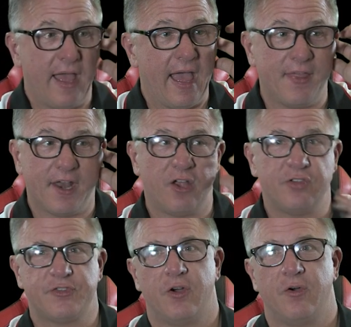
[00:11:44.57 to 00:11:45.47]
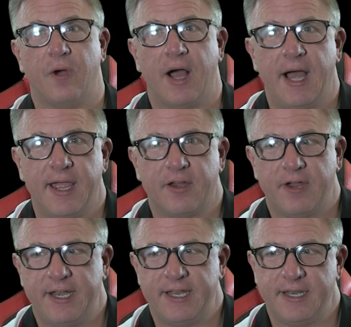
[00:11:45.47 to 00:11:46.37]
And then also I
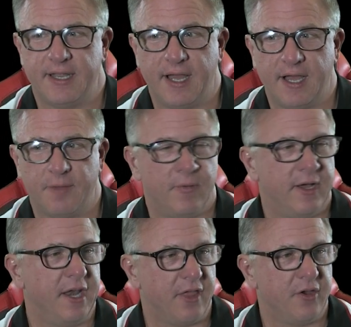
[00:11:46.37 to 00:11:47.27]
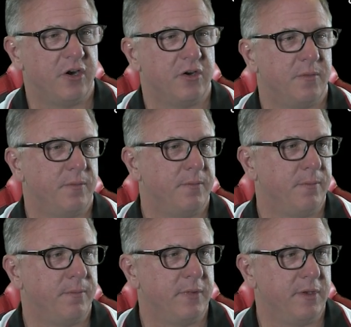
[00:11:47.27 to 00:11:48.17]
created another
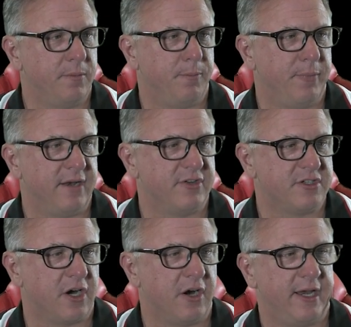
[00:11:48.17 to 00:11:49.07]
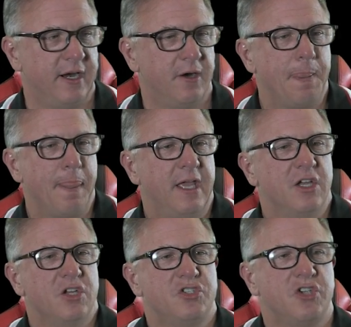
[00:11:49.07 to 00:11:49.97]
bit of a chart here
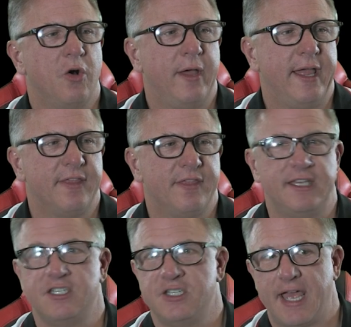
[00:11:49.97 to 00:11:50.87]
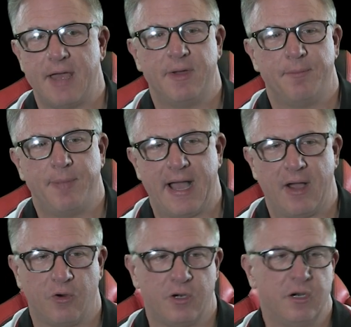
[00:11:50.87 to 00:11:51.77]
showing the gem
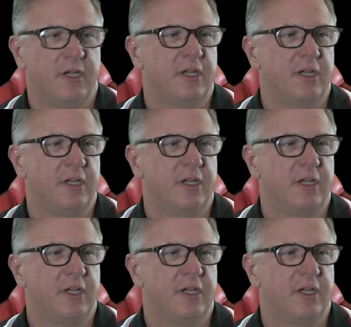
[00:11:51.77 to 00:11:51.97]
power.